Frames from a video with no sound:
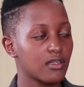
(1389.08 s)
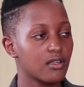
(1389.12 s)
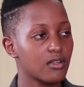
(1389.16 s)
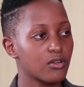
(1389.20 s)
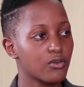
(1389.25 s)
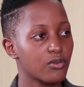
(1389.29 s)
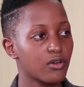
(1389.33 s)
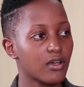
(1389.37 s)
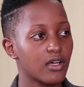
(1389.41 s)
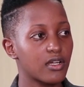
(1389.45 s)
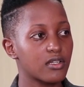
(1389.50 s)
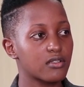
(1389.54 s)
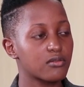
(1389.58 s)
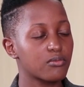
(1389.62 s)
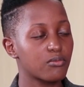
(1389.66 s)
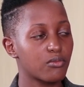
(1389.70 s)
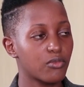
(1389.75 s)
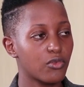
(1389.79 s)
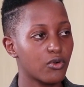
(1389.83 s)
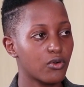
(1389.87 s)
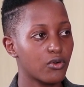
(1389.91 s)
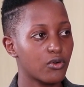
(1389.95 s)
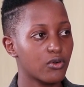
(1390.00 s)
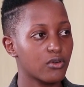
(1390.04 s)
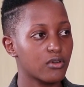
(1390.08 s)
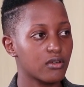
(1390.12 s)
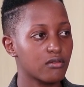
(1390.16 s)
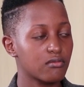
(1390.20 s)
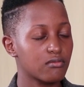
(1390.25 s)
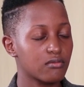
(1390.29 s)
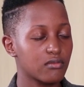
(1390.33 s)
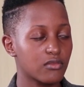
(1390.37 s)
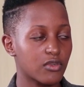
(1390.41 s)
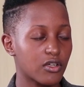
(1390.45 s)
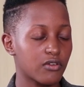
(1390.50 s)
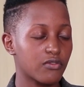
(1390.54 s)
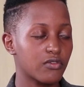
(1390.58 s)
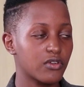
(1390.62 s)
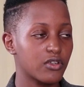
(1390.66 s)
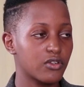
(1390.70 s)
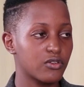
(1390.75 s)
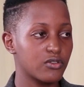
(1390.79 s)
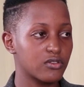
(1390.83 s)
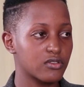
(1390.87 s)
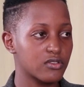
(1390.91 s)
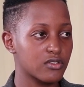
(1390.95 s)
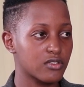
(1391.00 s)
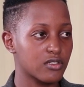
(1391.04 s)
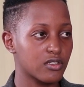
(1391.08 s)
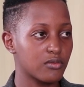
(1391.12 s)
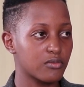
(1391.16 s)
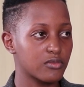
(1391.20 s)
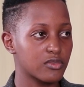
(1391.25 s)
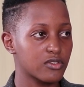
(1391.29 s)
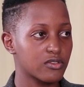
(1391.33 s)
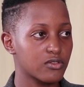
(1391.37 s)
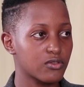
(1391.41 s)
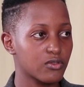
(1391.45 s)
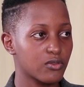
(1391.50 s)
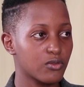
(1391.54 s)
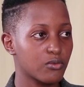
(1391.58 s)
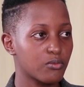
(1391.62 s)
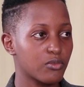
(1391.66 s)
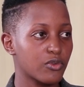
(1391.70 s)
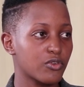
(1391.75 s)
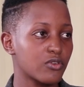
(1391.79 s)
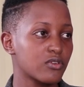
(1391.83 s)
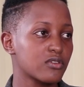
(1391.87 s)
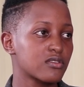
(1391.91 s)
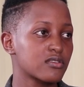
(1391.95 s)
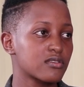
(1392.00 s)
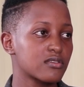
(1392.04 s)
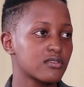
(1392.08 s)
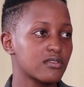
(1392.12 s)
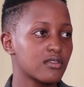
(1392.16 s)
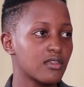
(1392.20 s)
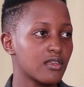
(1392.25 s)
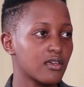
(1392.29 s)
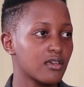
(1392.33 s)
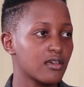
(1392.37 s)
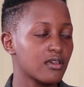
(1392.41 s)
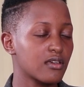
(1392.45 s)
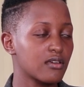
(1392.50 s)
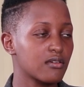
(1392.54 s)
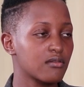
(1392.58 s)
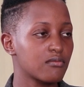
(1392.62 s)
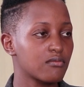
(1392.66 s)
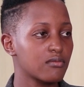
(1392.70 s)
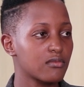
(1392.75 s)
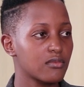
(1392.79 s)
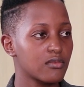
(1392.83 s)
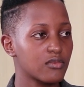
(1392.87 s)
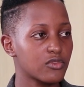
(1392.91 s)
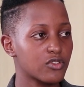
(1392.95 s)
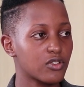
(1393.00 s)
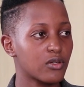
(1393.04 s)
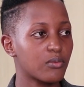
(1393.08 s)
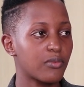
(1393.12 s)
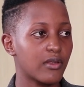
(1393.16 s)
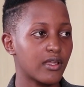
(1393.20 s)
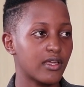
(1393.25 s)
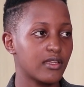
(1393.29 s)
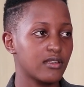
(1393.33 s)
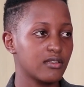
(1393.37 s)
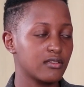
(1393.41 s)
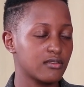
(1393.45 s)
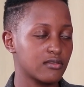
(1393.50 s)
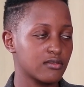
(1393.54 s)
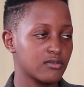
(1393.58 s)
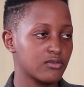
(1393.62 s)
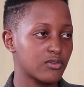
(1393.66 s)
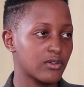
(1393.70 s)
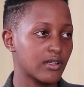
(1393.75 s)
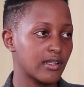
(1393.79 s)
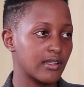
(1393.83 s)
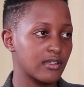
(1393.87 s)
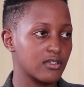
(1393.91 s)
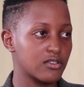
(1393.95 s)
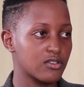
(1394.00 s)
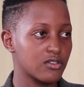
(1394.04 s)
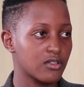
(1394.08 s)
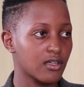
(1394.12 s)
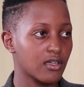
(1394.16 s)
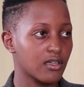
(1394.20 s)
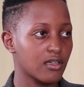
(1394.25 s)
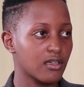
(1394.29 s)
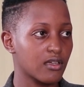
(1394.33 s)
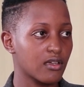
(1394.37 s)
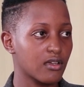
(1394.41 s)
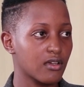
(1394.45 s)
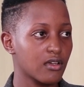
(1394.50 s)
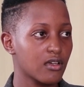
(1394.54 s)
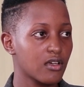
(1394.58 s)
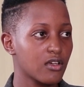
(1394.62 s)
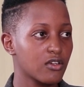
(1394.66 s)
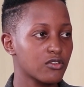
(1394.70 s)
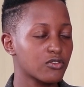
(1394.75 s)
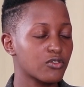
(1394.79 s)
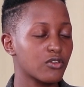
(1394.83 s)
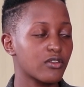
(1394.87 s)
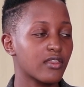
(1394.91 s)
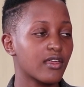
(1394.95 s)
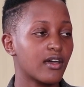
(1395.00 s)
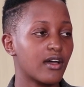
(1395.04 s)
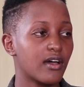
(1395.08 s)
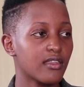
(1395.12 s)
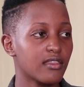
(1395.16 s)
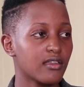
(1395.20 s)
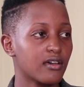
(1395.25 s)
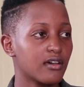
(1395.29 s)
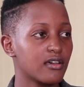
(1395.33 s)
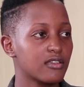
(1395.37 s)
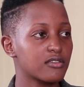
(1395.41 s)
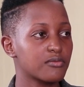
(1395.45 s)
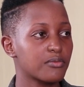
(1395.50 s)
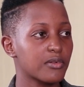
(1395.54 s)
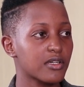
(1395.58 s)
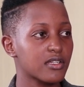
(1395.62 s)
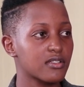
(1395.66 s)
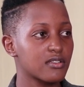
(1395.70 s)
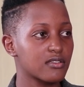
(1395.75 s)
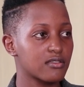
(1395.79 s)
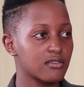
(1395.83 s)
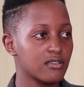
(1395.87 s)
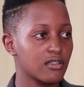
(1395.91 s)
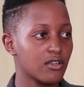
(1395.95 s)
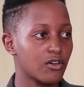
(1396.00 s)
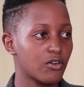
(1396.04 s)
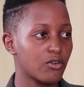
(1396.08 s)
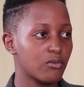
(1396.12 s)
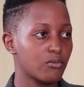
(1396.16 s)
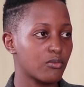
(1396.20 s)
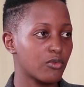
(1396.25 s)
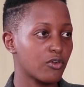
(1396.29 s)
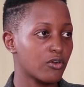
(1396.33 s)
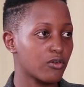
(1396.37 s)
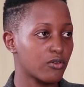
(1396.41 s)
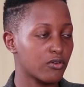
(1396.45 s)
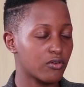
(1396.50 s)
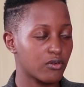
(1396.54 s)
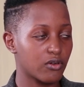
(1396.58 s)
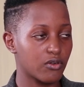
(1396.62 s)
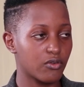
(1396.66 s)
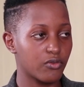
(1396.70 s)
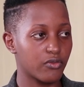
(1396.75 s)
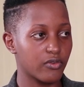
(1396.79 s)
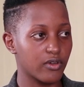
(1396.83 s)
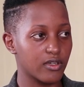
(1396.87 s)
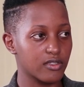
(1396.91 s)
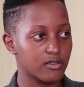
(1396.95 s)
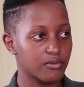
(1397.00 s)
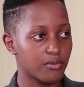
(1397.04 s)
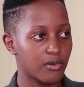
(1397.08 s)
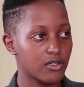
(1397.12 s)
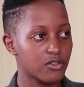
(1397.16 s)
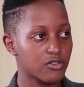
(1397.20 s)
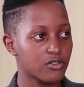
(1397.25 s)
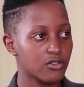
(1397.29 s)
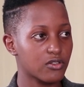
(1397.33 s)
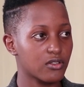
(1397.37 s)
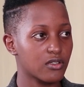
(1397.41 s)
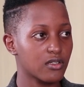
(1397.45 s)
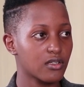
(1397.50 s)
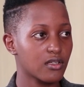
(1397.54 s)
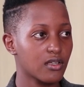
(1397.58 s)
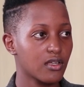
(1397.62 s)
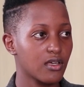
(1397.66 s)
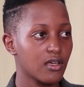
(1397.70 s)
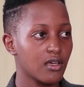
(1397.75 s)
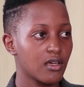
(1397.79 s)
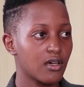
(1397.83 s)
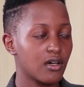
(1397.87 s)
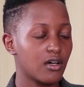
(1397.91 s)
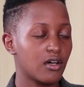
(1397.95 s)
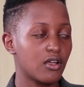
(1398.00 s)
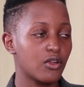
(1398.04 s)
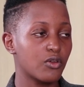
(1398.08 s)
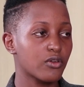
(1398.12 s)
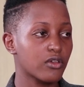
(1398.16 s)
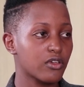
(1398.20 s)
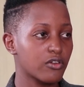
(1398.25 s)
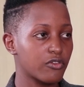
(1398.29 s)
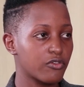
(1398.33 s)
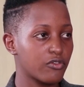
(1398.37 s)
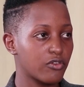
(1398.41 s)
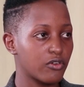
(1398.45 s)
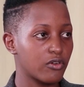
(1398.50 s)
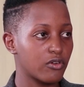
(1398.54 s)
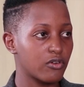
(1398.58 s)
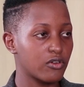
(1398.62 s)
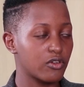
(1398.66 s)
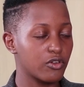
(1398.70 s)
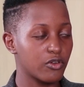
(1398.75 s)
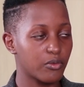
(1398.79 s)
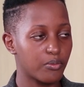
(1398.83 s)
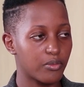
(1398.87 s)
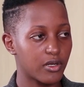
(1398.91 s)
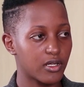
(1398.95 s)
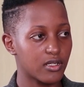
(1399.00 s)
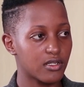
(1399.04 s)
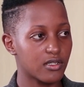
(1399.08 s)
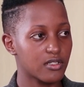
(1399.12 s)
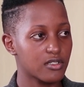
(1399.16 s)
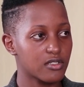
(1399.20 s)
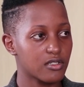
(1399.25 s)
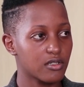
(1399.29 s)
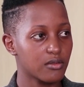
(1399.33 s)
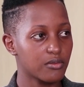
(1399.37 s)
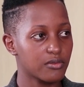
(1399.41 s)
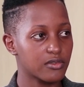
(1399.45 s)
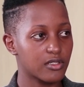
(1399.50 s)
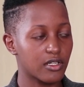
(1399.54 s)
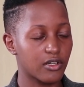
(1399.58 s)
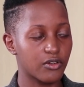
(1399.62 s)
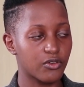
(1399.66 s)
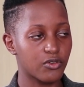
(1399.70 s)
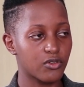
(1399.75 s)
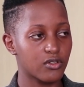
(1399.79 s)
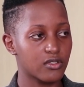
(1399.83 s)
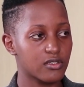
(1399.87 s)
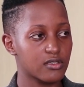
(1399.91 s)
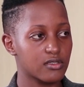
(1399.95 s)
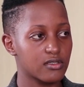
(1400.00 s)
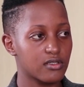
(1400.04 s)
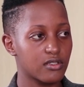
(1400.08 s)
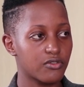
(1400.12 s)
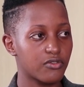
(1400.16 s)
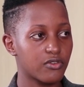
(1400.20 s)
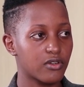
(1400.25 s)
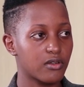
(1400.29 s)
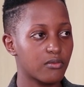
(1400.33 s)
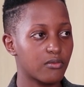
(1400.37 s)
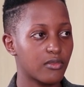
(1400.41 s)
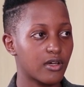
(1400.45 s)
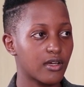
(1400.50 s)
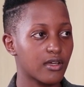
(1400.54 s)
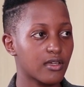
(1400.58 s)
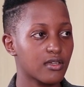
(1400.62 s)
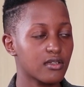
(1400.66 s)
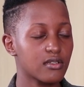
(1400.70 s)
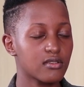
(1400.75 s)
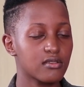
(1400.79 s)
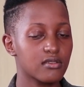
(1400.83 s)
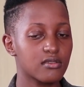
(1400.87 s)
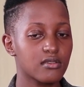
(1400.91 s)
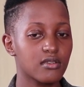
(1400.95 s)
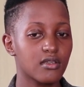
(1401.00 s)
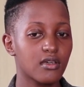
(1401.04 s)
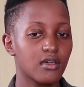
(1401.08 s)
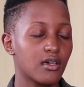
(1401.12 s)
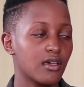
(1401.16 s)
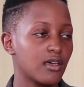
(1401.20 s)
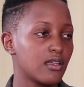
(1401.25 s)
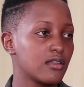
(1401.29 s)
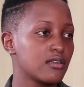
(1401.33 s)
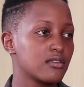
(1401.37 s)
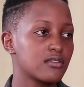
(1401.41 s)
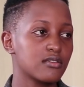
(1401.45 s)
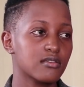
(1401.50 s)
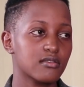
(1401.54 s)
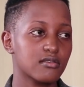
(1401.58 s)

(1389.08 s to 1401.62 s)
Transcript: they look at more revenue streams. So because the top line is really shrinking. Mm -hmm. So mm-hmm. the other aspect is now more of expansion, uh, looking for new partnerships across different markets, and